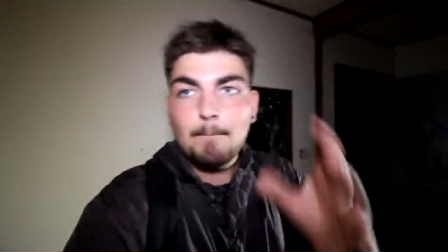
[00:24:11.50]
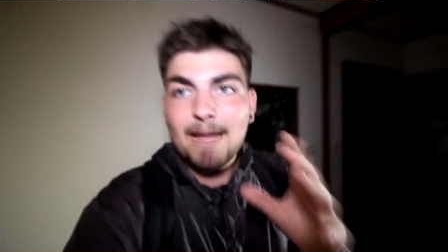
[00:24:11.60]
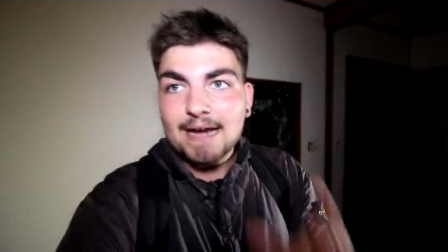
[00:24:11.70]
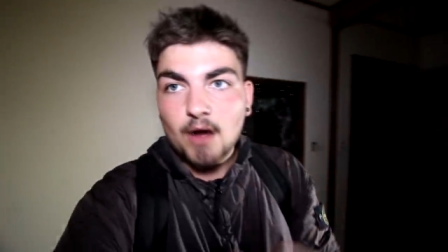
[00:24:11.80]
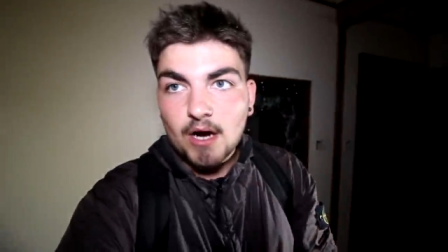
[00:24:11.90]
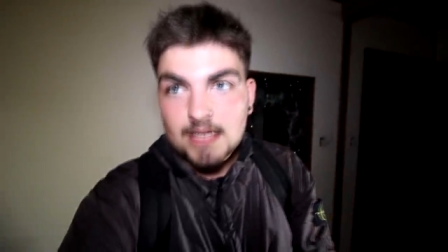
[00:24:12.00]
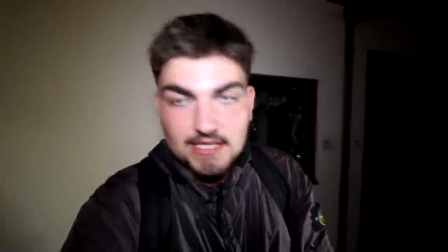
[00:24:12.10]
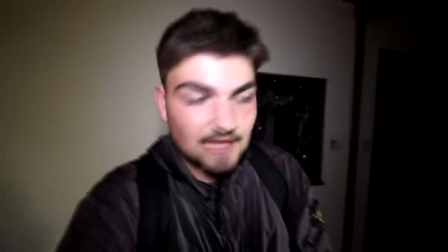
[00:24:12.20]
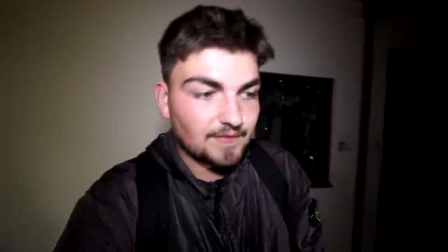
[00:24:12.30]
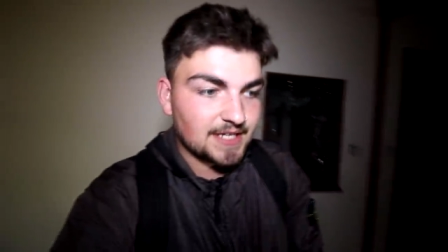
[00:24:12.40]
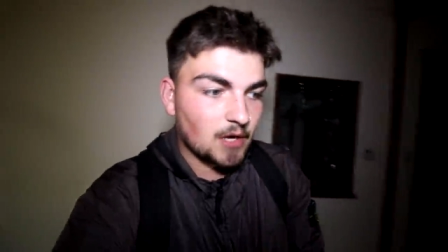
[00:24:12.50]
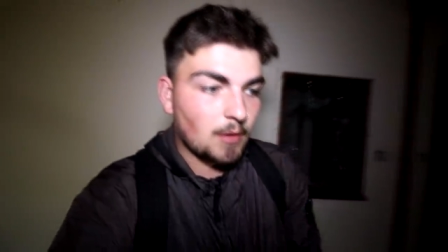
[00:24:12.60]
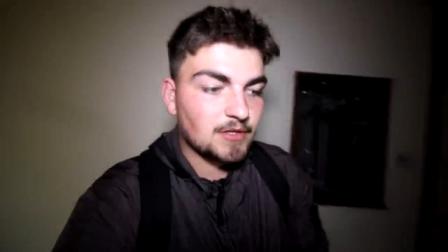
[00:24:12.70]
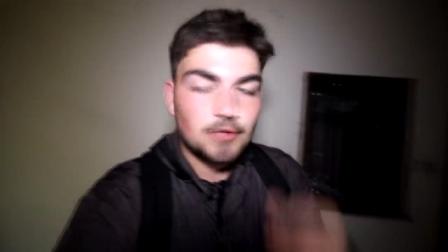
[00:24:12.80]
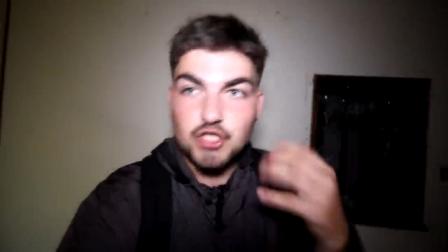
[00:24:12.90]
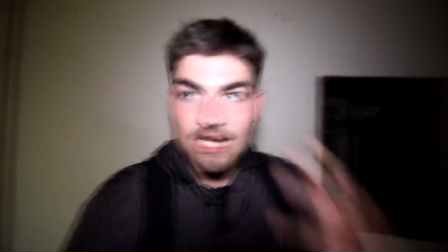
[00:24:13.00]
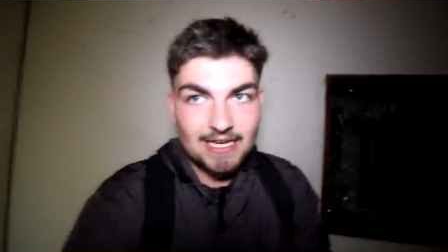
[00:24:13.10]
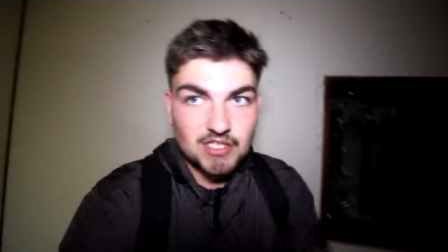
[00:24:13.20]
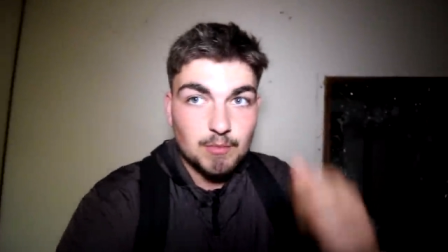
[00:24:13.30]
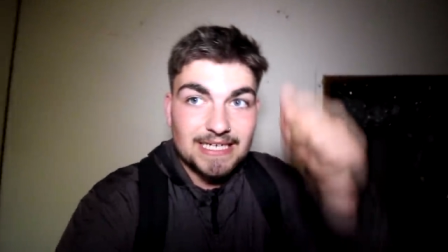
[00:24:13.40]
One-man hide-and-seek video where we do a
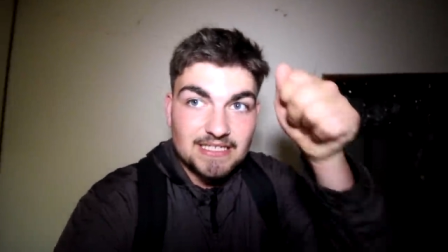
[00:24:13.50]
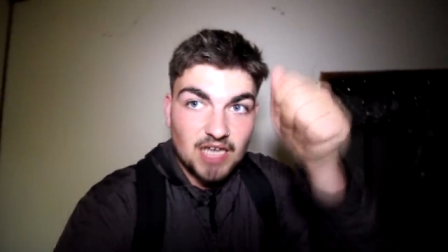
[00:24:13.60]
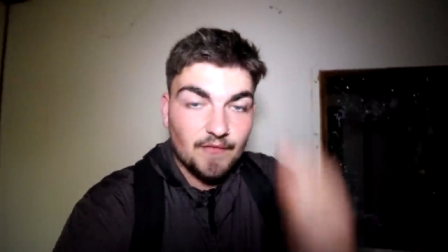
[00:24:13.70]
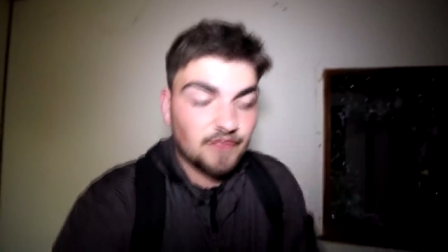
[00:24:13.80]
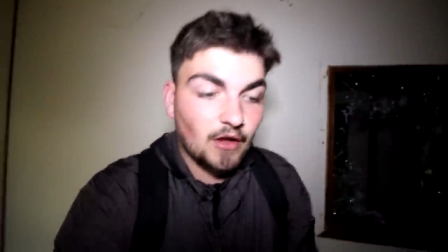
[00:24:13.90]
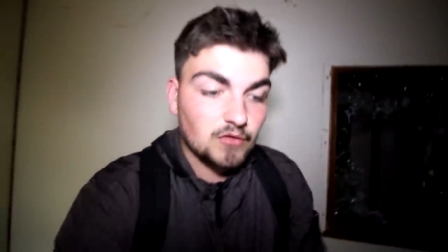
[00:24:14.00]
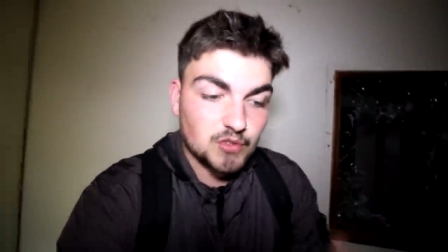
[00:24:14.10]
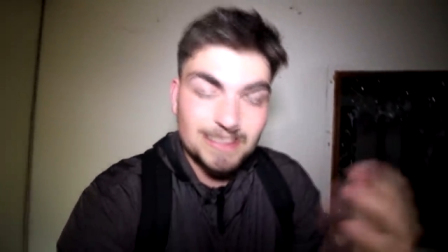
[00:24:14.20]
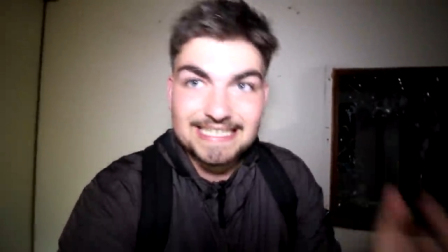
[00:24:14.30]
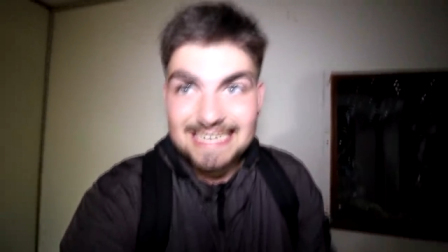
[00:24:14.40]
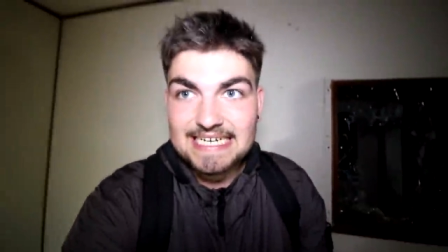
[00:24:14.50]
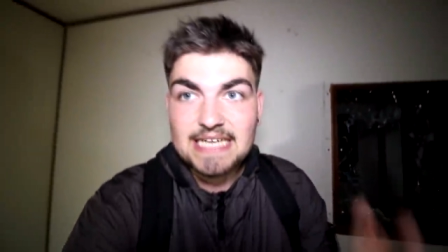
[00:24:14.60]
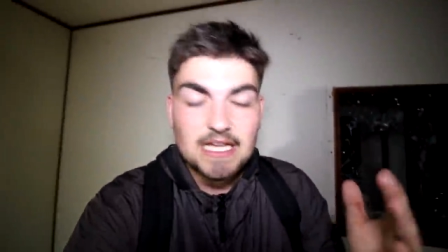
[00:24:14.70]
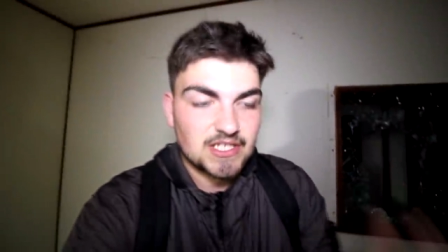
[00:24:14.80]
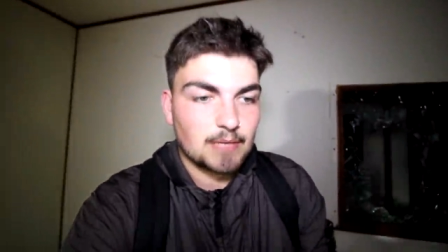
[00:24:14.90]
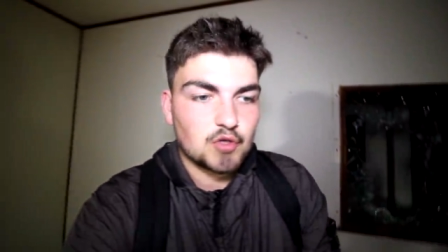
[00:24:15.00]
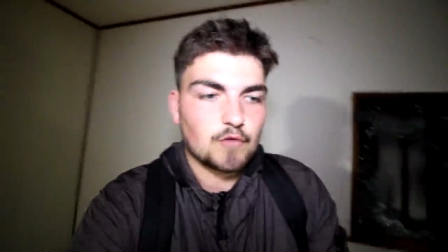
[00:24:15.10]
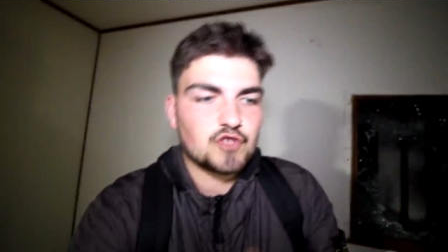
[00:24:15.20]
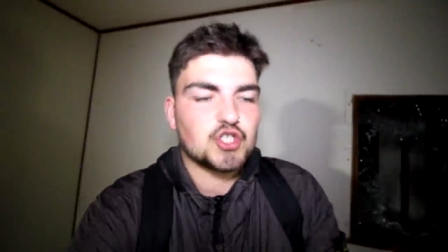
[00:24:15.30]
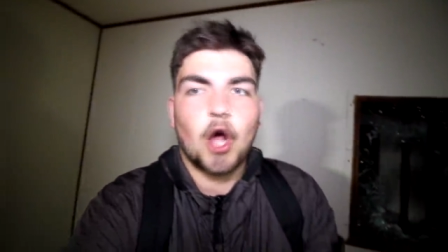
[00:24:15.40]
challenge and we need to cut the doll, so we need some
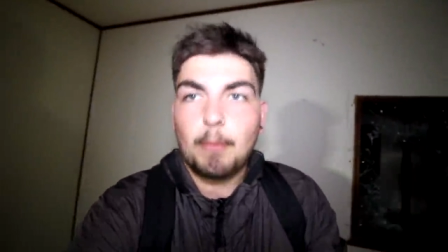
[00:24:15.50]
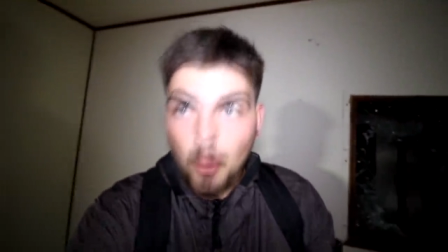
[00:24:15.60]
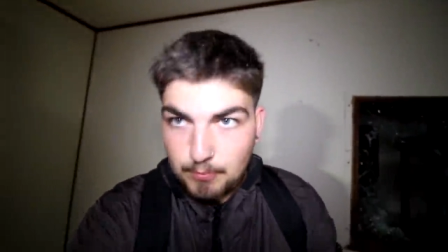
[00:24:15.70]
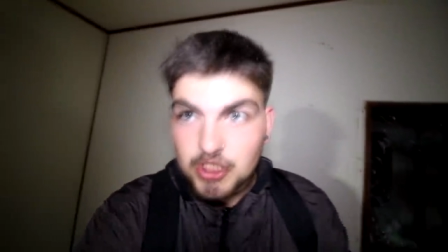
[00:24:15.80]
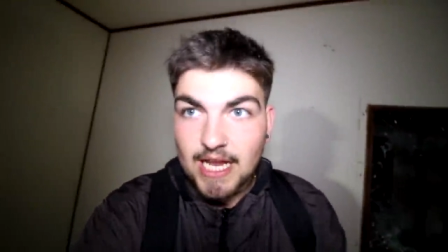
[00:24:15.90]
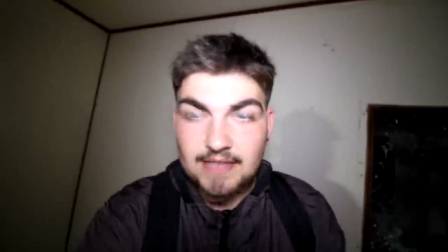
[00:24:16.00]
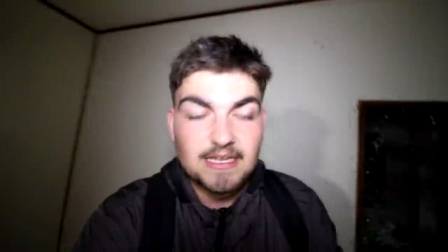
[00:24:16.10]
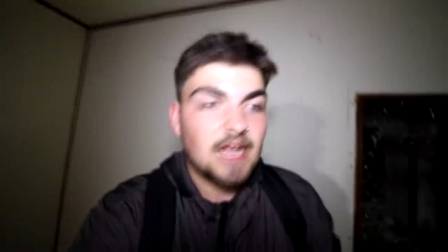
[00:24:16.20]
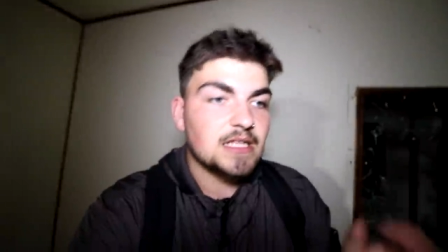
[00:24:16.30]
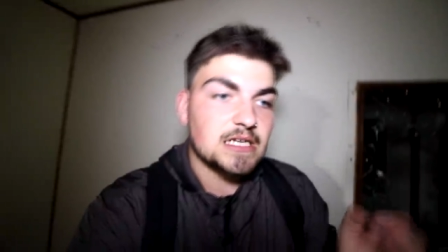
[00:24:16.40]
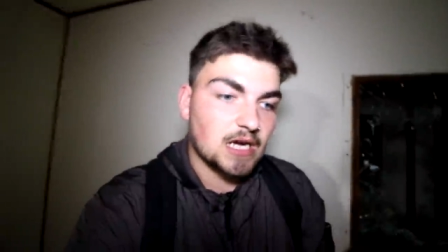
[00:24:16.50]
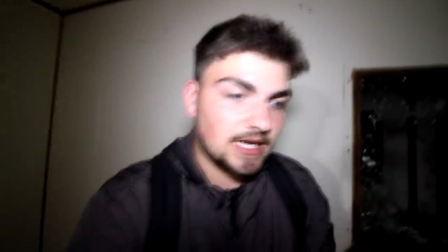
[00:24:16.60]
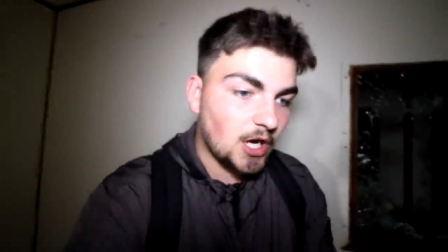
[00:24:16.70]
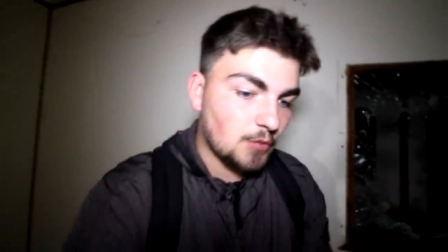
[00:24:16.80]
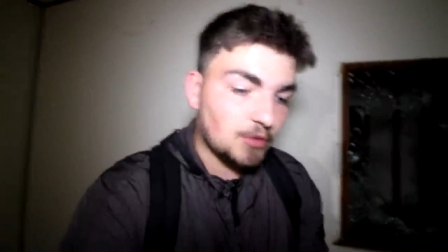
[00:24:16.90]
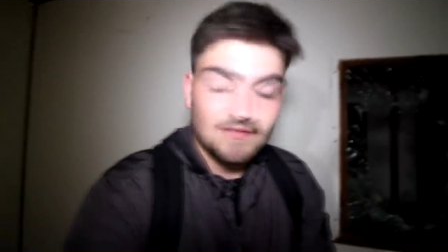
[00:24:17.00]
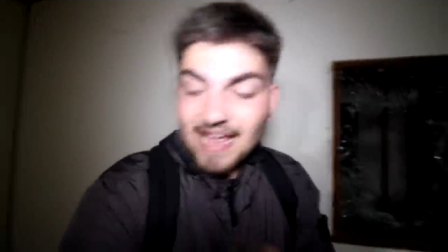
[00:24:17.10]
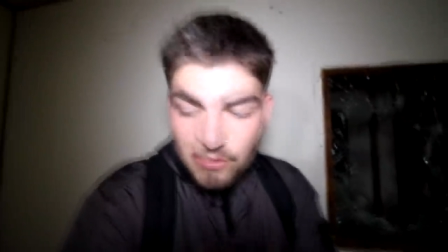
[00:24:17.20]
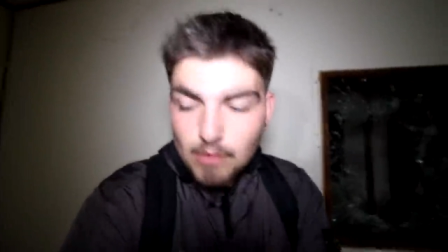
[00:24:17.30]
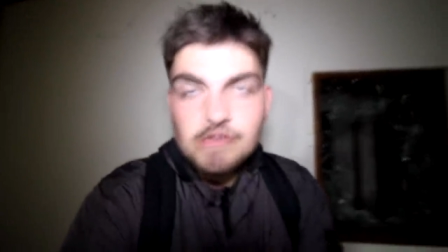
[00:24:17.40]
sort of sharp object to cut it open.
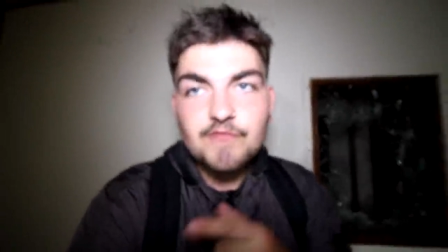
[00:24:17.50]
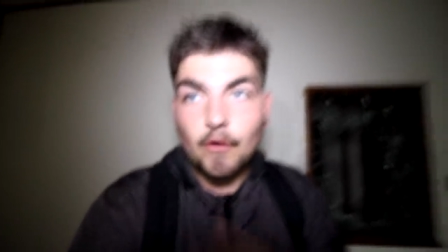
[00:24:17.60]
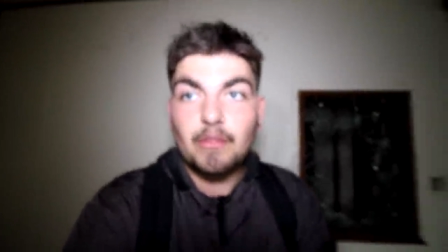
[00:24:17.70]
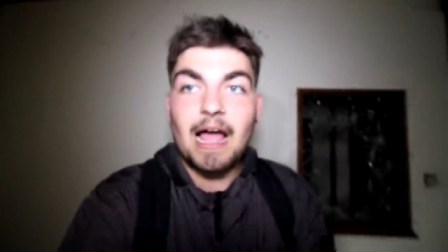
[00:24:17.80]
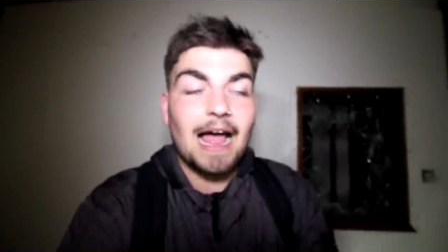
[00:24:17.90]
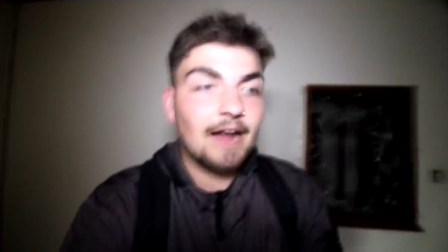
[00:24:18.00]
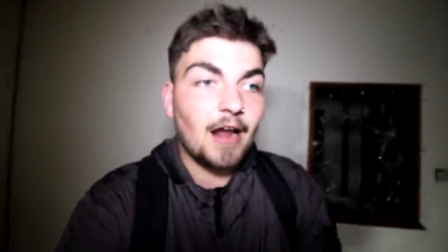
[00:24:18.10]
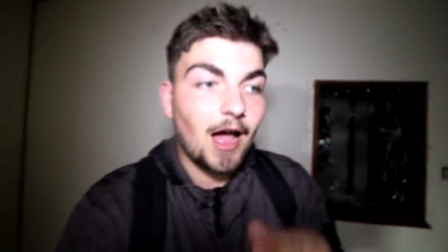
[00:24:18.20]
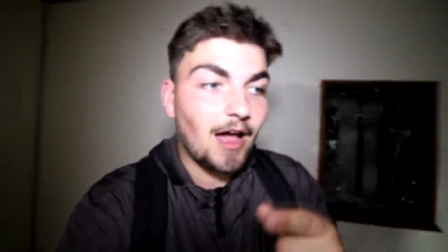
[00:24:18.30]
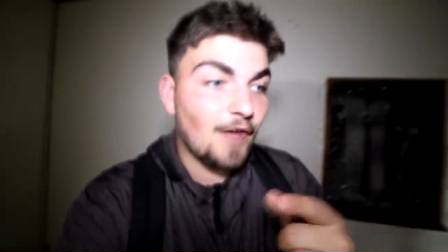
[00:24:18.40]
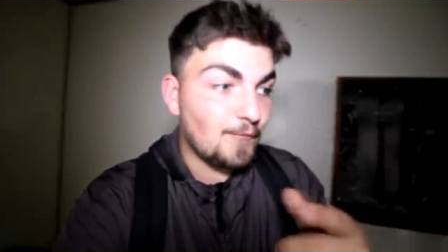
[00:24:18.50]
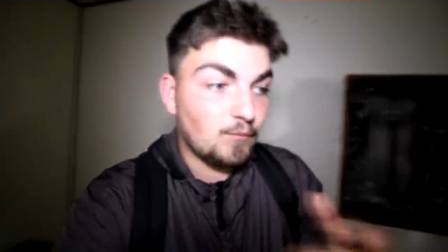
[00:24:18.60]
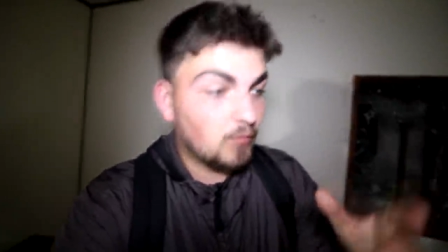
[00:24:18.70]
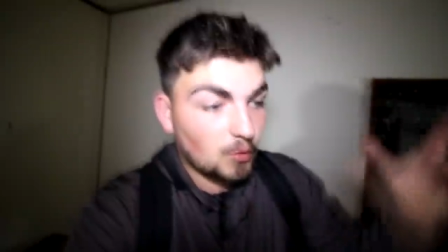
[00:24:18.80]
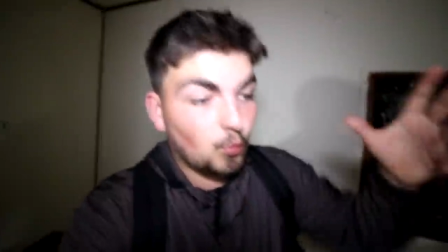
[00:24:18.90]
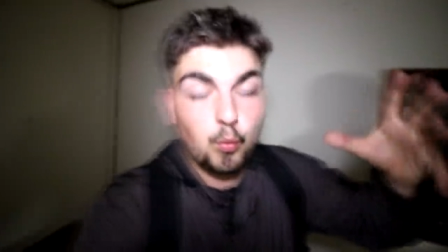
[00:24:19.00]
That's why we've got that, and Yep.